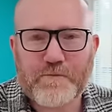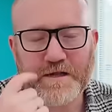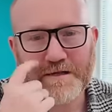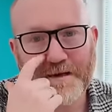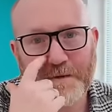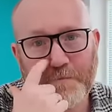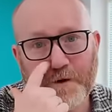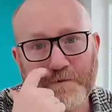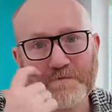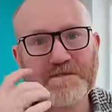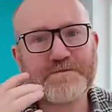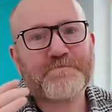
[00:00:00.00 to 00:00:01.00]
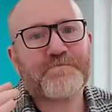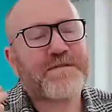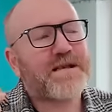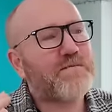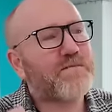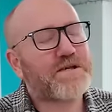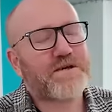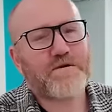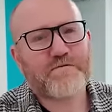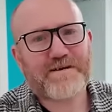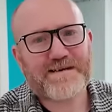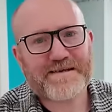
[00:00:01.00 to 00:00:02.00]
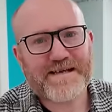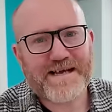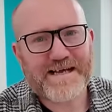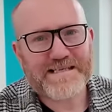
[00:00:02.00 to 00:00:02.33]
One of the main problems with kohlrabi